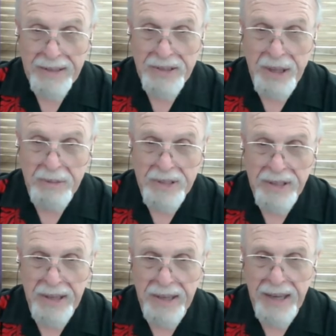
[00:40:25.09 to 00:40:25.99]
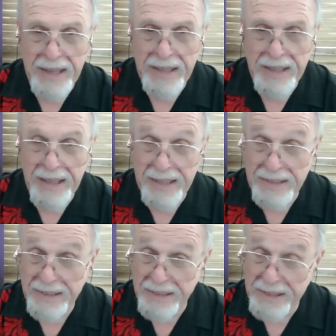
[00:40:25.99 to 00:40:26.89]
shall we say, I can
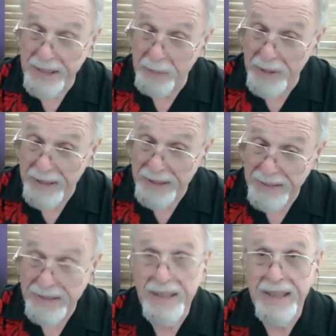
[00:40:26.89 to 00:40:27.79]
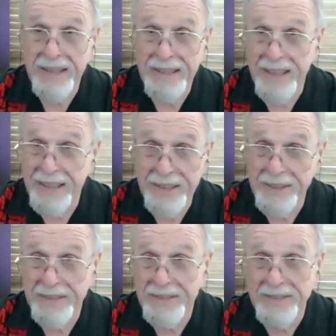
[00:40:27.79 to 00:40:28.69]
get stumbling, not, not
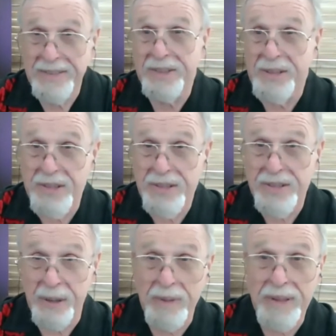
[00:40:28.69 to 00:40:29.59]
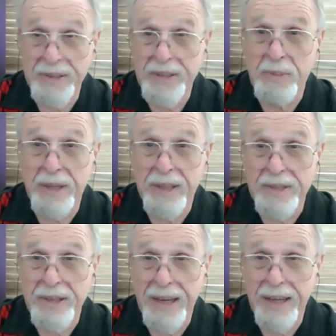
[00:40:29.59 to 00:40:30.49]
just stumbling just
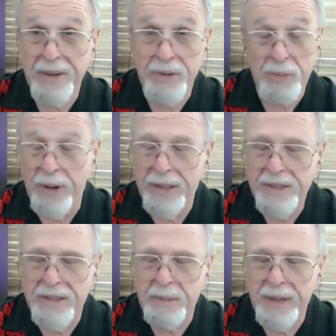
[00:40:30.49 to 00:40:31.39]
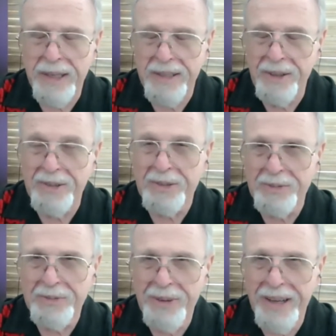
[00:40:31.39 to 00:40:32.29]
because I got arthritis and I'm getting
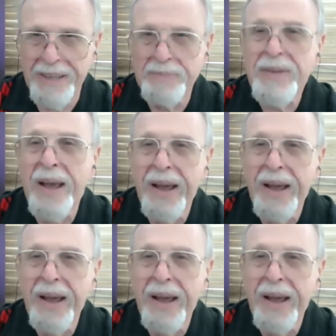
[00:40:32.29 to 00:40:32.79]
old, okay?